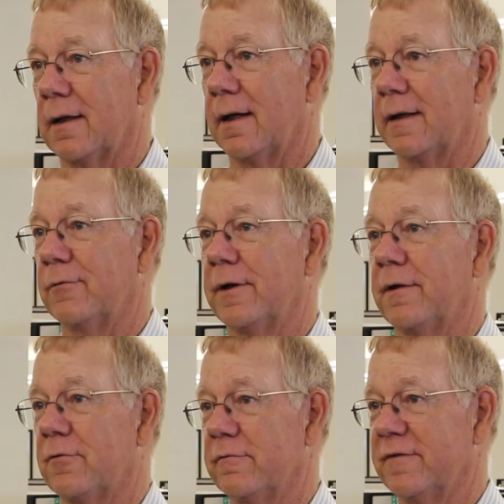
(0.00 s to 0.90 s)

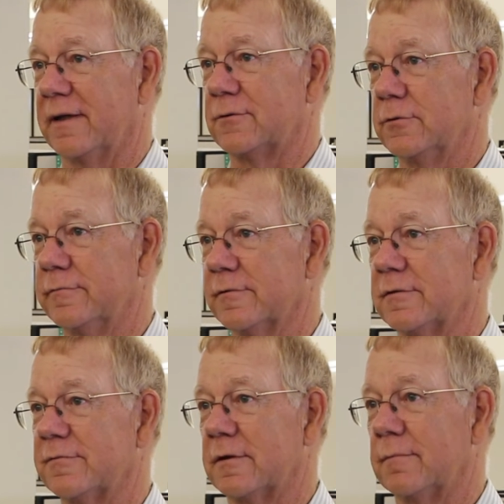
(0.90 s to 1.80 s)
Highway through
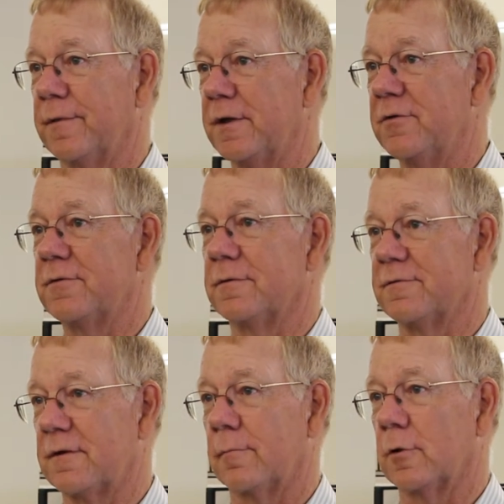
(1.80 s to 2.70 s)
Vancouver from the eastern
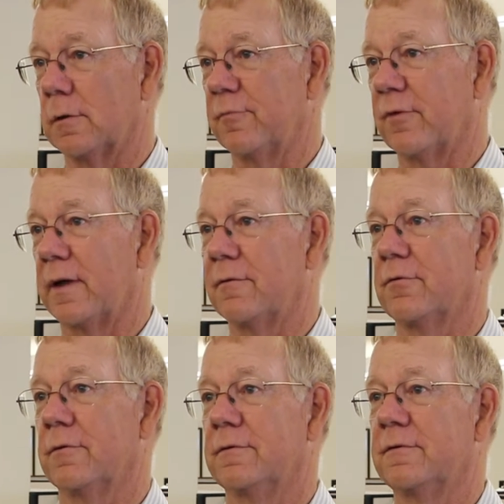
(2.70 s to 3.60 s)
suburbs right
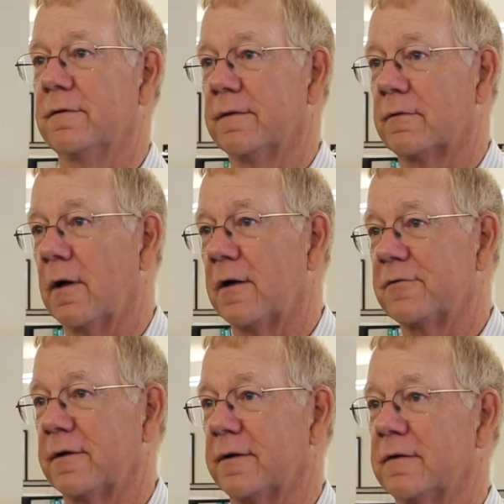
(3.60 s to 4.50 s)
through to the
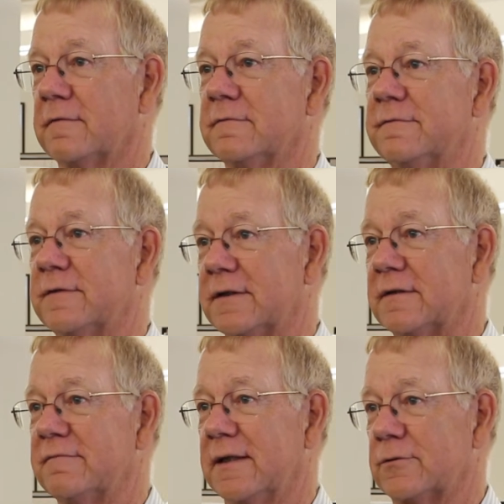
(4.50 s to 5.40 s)
crossing of
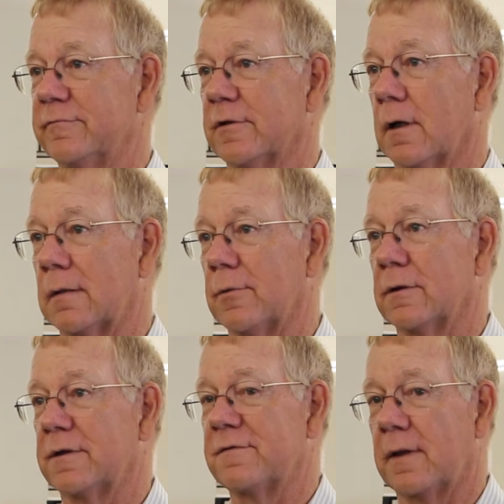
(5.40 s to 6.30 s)
Vancouver
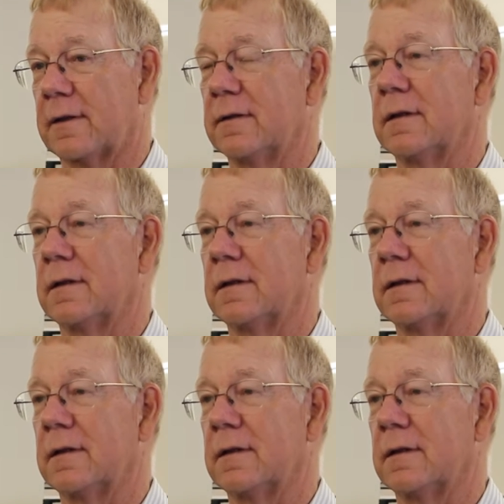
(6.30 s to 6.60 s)
Harbour at Second